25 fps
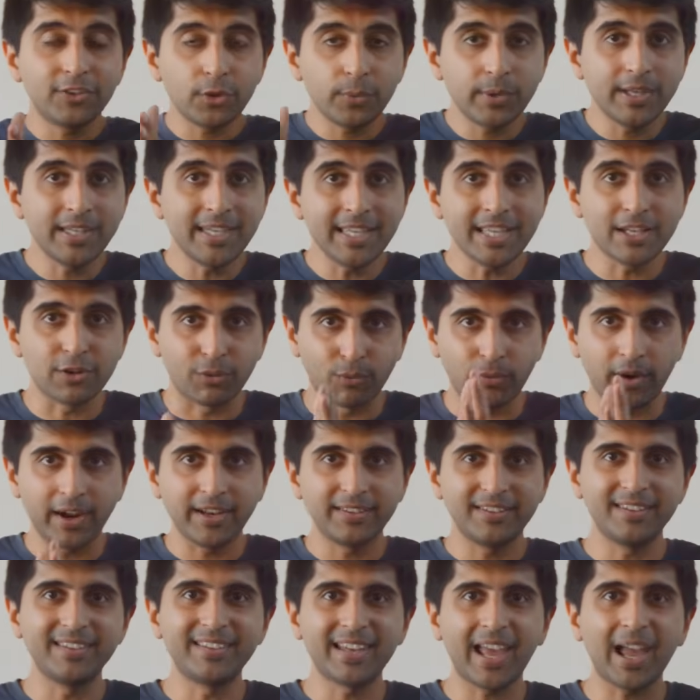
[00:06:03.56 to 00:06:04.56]
do we need?
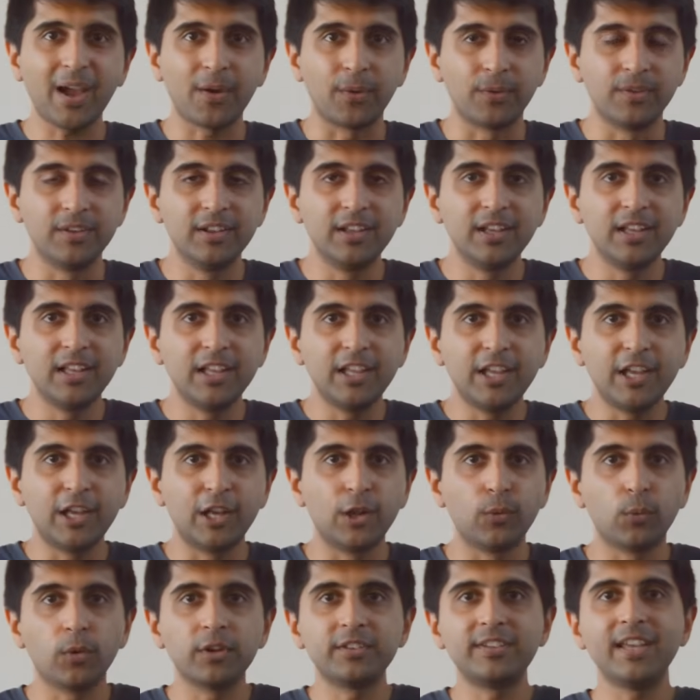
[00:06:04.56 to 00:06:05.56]
Write it down. You
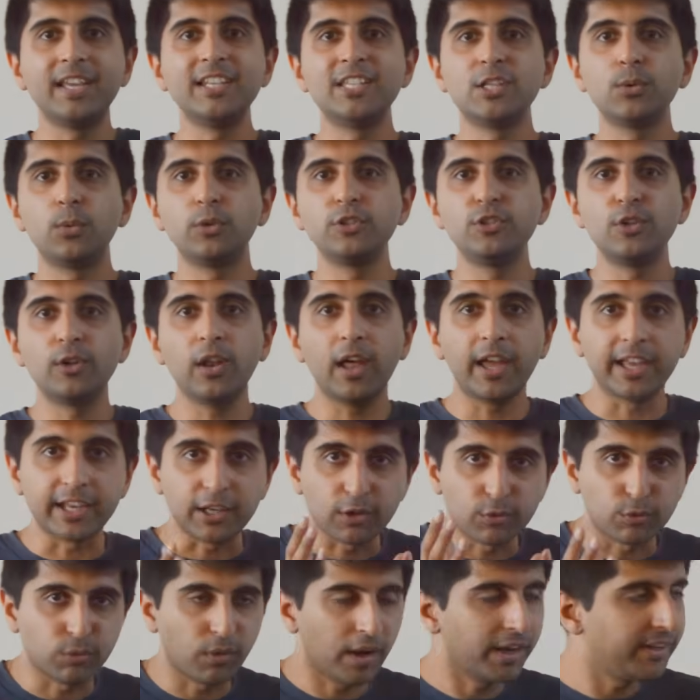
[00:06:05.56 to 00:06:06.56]
know, what data would you like?
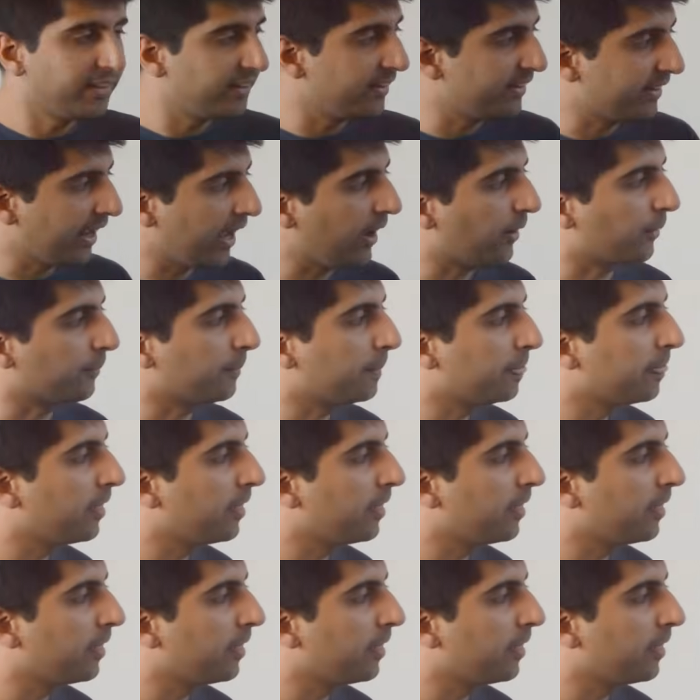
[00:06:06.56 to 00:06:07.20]
Write it down.